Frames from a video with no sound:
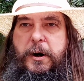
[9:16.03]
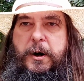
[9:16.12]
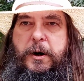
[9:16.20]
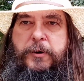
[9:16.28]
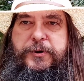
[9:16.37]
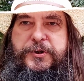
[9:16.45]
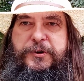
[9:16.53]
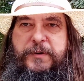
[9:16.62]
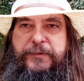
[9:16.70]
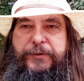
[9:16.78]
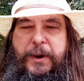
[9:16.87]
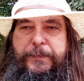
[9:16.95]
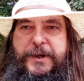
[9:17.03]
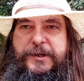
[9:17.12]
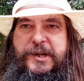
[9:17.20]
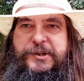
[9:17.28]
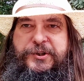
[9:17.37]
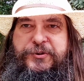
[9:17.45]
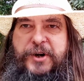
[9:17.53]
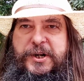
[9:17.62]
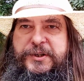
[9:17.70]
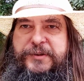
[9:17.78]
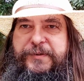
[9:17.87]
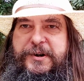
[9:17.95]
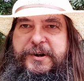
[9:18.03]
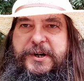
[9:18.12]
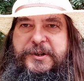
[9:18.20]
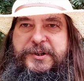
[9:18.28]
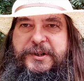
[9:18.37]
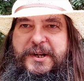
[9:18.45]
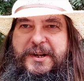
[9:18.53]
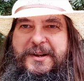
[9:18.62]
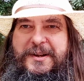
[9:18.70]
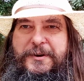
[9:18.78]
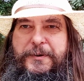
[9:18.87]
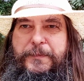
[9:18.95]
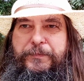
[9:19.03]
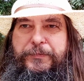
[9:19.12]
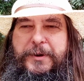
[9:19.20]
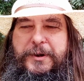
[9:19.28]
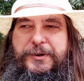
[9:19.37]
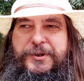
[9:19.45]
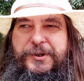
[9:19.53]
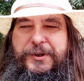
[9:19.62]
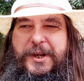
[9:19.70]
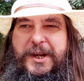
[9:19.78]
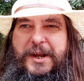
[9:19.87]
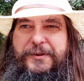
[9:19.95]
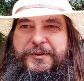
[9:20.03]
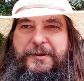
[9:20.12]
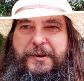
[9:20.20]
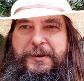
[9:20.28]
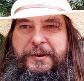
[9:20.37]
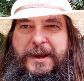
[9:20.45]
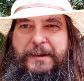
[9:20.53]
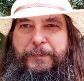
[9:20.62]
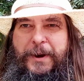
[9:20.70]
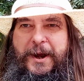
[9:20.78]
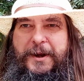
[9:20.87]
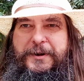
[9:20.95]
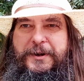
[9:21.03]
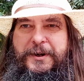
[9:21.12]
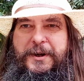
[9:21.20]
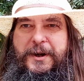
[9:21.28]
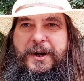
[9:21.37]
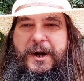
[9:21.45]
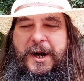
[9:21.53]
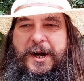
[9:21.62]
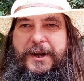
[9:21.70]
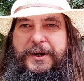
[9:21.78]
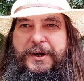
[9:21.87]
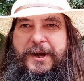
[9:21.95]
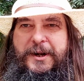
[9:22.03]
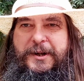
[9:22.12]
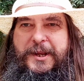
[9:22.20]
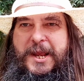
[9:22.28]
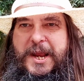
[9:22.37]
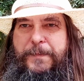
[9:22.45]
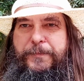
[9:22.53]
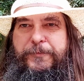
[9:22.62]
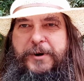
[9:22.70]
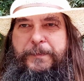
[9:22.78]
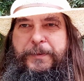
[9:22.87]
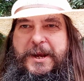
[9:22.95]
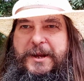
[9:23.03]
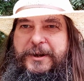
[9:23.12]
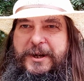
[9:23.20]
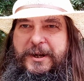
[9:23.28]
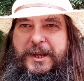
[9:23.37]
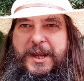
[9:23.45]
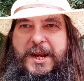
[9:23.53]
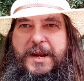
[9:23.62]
onto a floppy disk, transfer it to the ThinkPad, and keep repeating